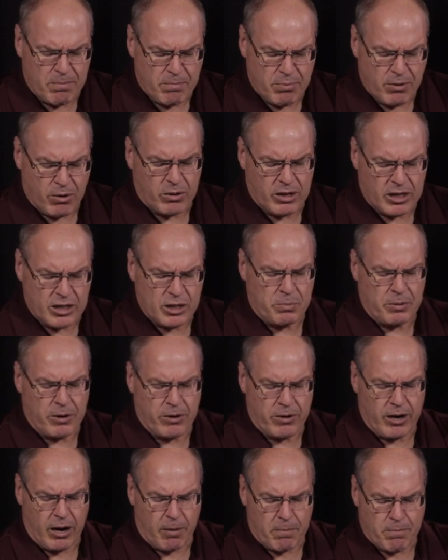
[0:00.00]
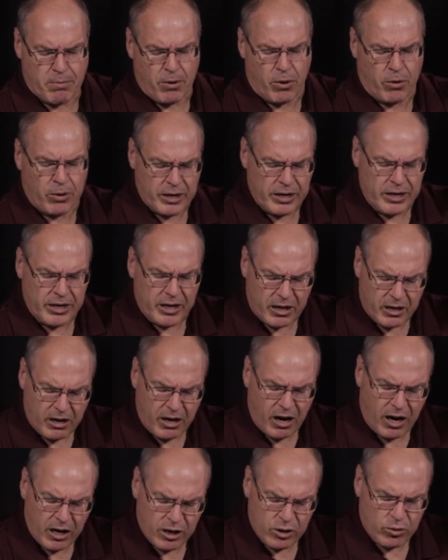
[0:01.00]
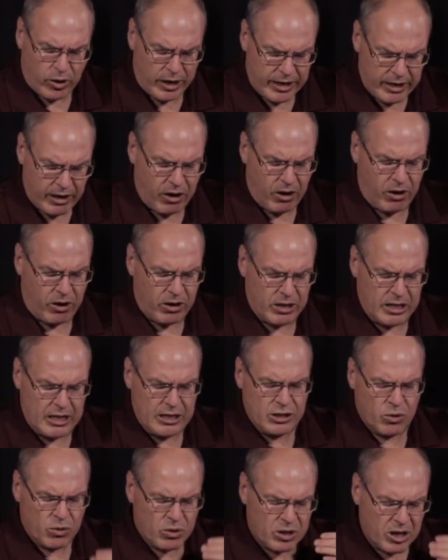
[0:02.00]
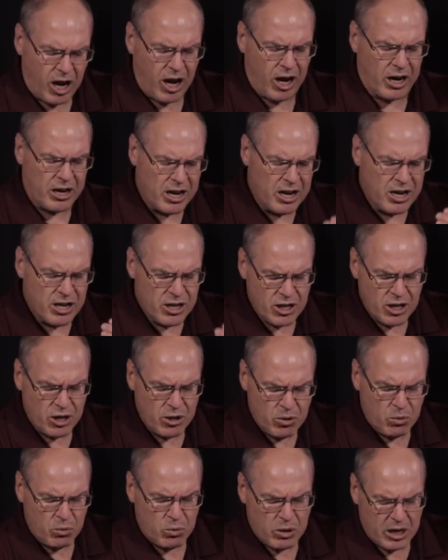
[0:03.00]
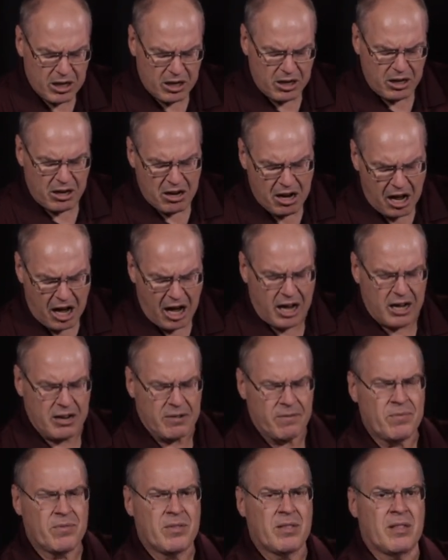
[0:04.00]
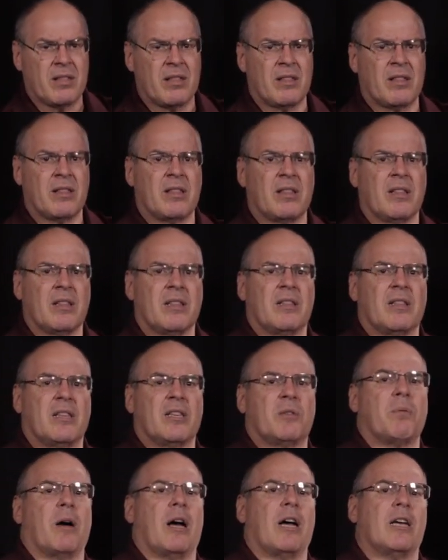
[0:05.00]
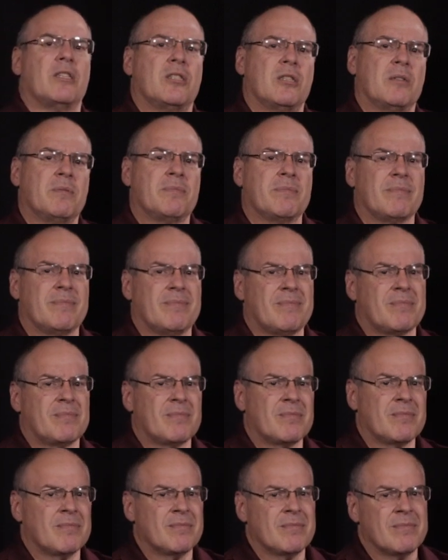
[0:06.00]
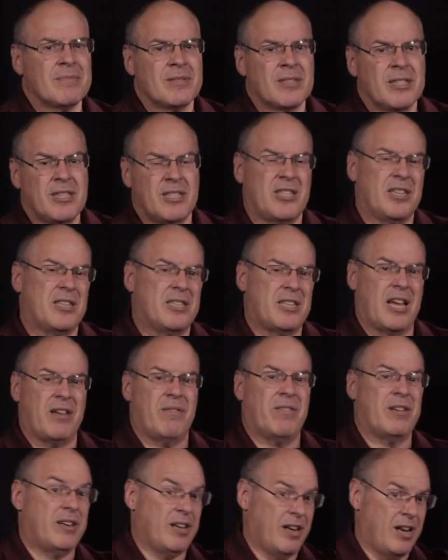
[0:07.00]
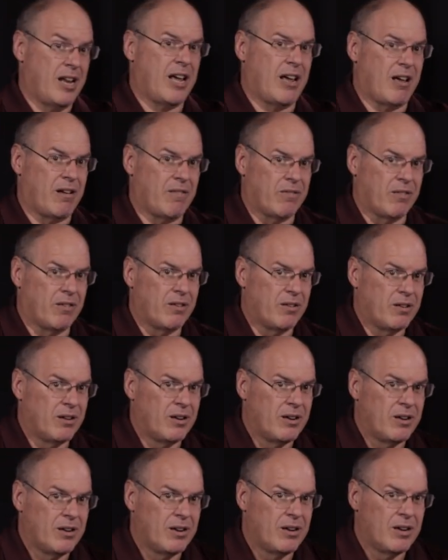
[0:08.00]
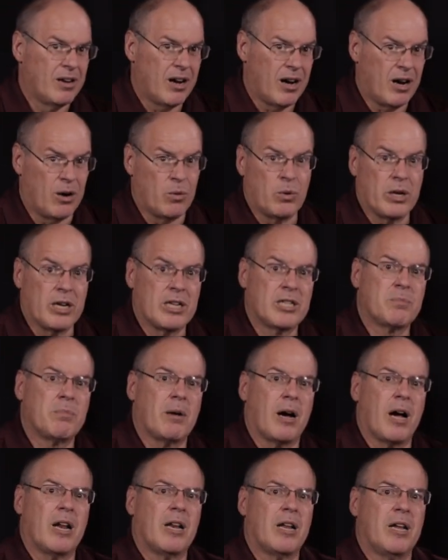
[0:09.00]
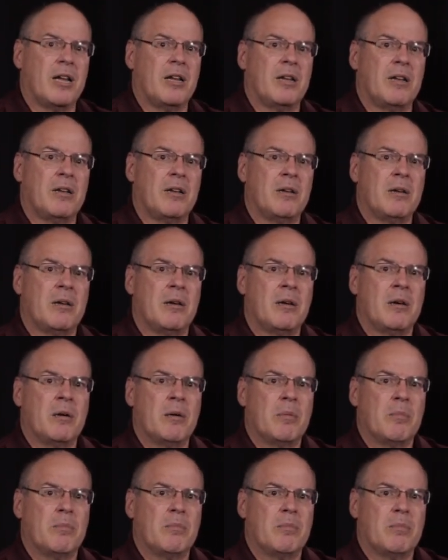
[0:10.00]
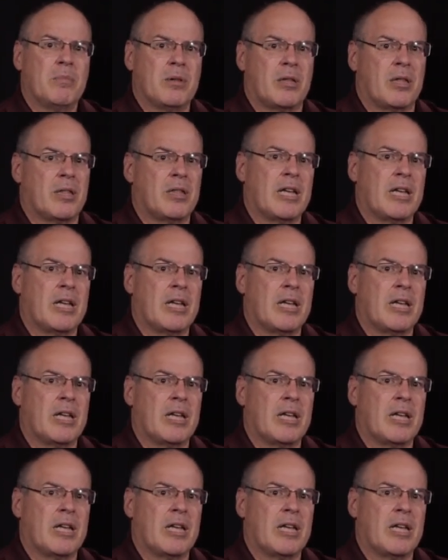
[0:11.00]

a broken spirit, a broken and a contrite heart. These, O God, you will not despise. You see, David did have a weak spot. But the